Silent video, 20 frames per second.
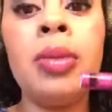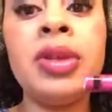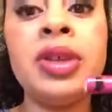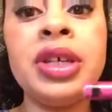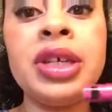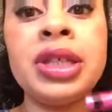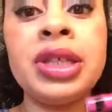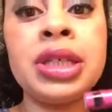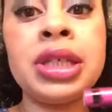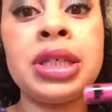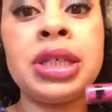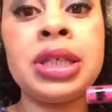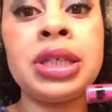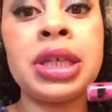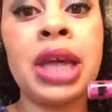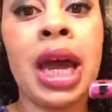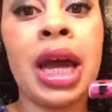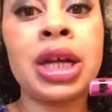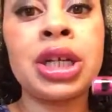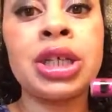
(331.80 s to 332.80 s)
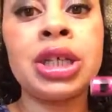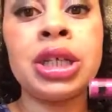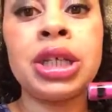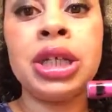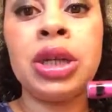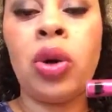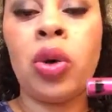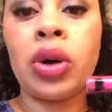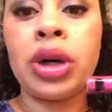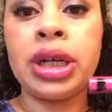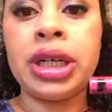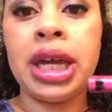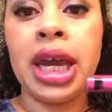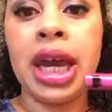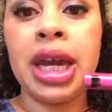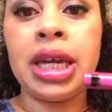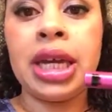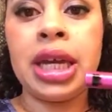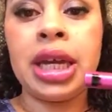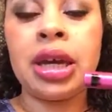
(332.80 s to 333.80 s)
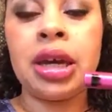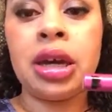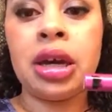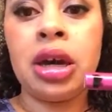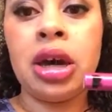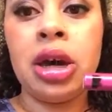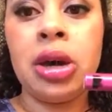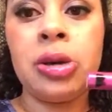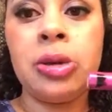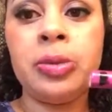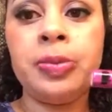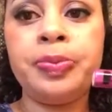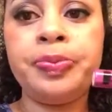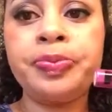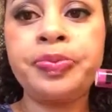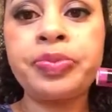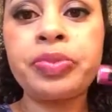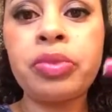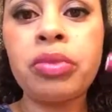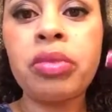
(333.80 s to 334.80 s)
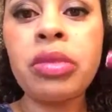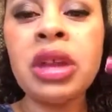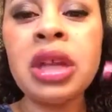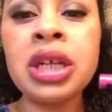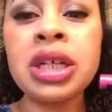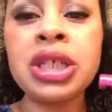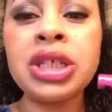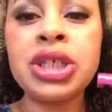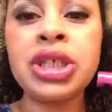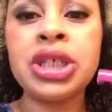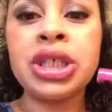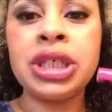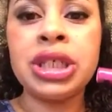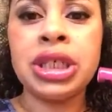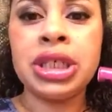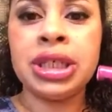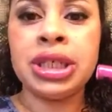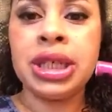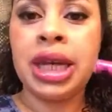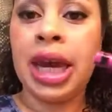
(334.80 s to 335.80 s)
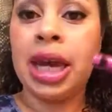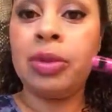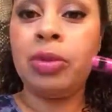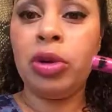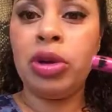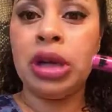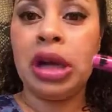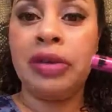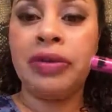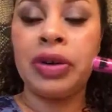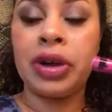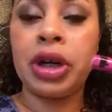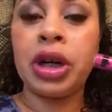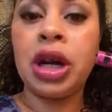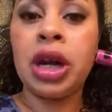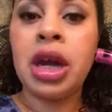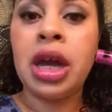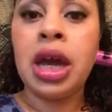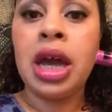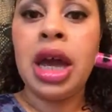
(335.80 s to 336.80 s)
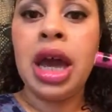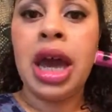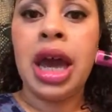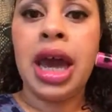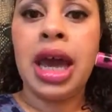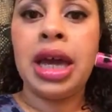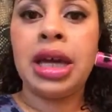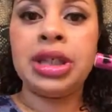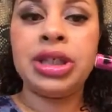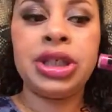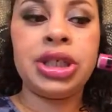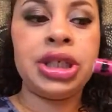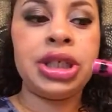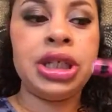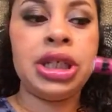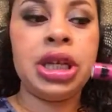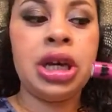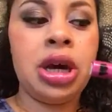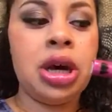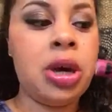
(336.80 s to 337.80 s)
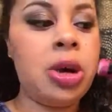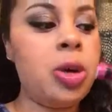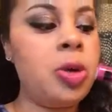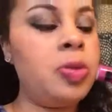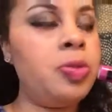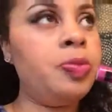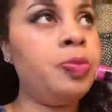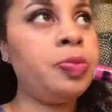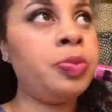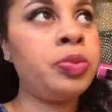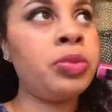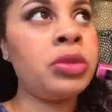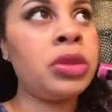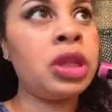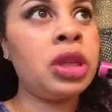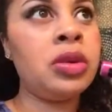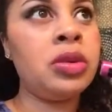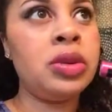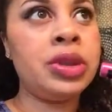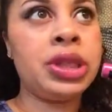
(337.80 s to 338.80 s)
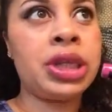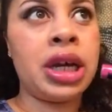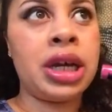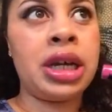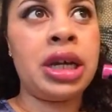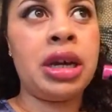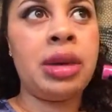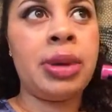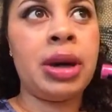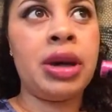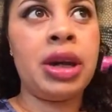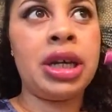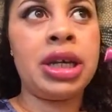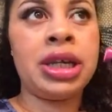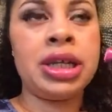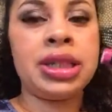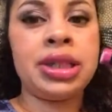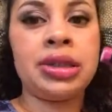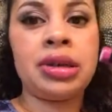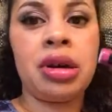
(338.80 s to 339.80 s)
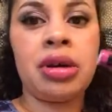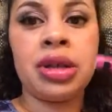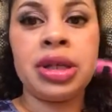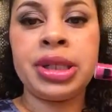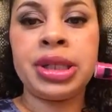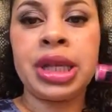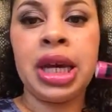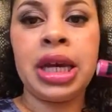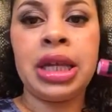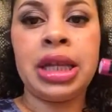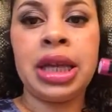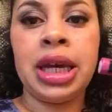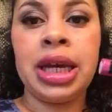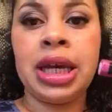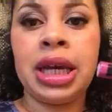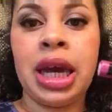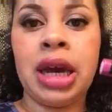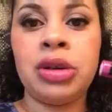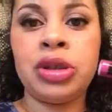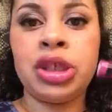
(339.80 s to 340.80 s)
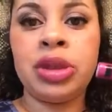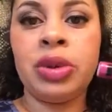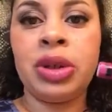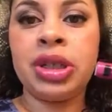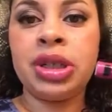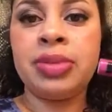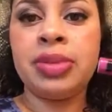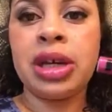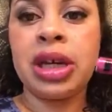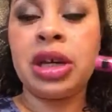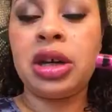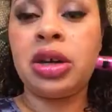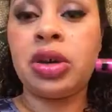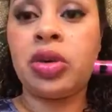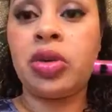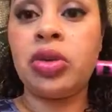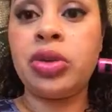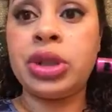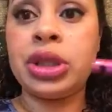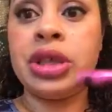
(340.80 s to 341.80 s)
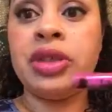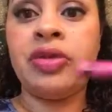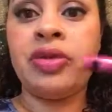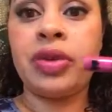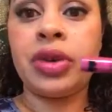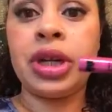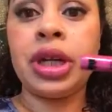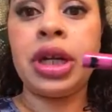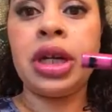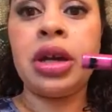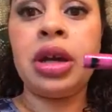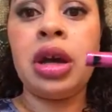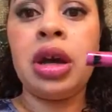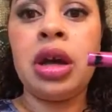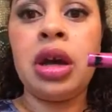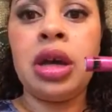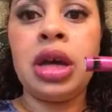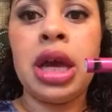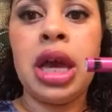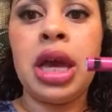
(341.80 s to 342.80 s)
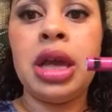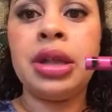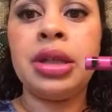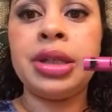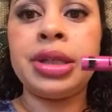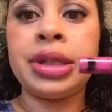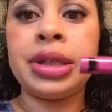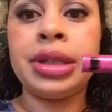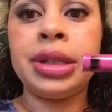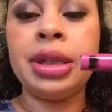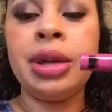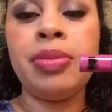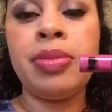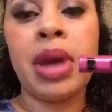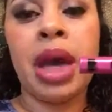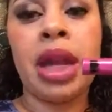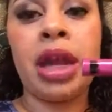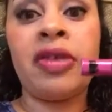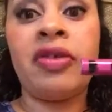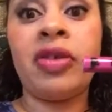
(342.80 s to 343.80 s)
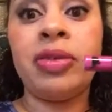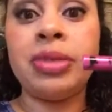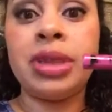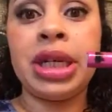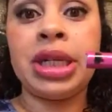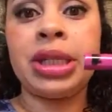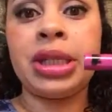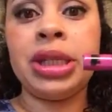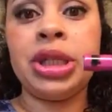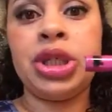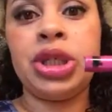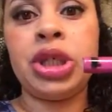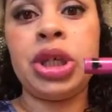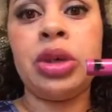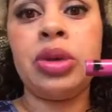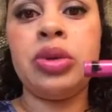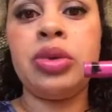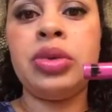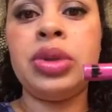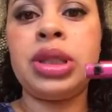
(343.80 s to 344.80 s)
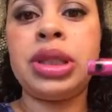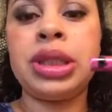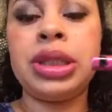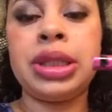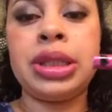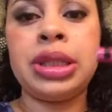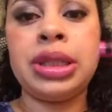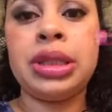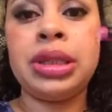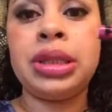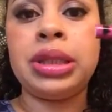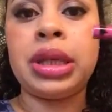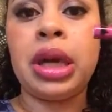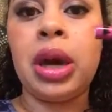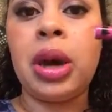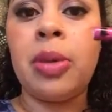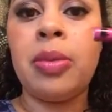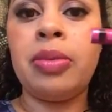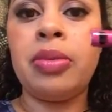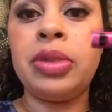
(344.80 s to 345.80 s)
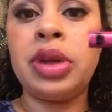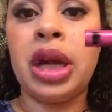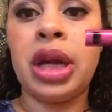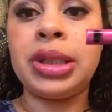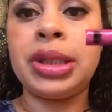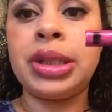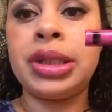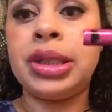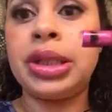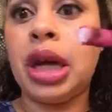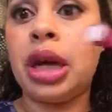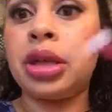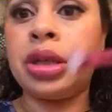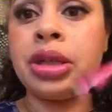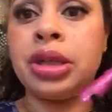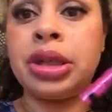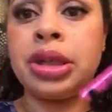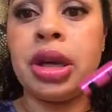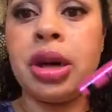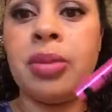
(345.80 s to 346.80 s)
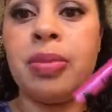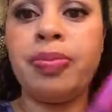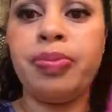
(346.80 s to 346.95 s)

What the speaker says: This is actually organic, because she is an animal lover, and she was talking about, I guess, on her site, like how she wanted to make it cruelty free. And this is Lipmatic from Destiny's Jones. This is Nas's daughter's